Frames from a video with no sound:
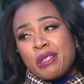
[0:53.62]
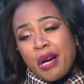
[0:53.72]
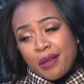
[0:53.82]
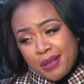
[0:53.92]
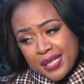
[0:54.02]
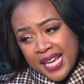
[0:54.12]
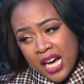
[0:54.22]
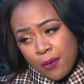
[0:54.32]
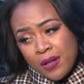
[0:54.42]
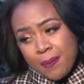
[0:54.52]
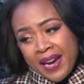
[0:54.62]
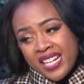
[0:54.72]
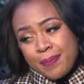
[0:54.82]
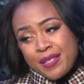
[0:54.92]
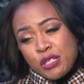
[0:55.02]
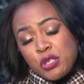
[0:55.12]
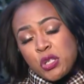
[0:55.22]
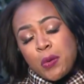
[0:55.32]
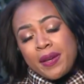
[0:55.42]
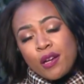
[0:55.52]
Turns out we might have been
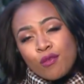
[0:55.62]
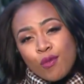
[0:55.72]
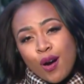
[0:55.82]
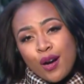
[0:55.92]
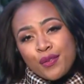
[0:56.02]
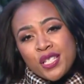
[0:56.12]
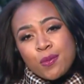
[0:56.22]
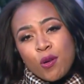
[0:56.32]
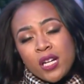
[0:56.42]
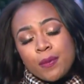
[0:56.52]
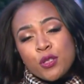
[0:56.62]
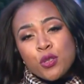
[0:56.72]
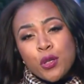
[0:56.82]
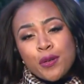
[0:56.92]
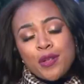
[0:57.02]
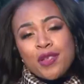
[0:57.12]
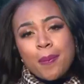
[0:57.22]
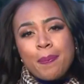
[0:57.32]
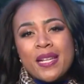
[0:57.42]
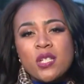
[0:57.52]
doing it wrong. This morning we're showing you
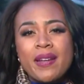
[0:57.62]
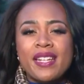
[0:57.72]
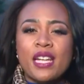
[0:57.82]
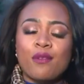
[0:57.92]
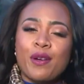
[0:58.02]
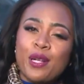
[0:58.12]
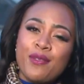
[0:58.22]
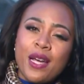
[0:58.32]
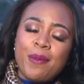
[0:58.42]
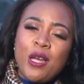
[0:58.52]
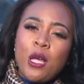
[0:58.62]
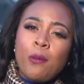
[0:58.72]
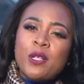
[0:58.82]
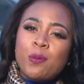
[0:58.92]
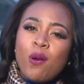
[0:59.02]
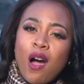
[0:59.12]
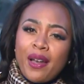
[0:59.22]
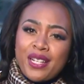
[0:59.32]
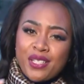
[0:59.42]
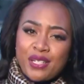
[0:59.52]
the best way to get rid of them, which
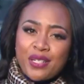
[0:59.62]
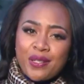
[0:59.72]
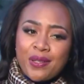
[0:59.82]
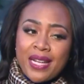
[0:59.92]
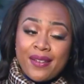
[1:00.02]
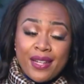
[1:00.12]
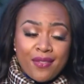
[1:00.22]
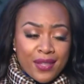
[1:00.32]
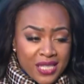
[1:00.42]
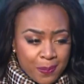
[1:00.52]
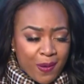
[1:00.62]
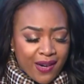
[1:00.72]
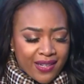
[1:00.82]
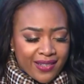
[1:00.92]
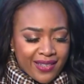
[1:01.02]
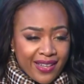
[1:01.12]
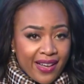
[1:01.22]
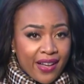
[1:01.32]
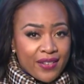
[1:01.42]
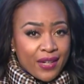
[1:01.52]
products to use, and then this part,
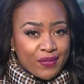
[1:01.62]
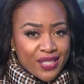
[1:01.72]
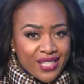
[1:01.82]
how you have to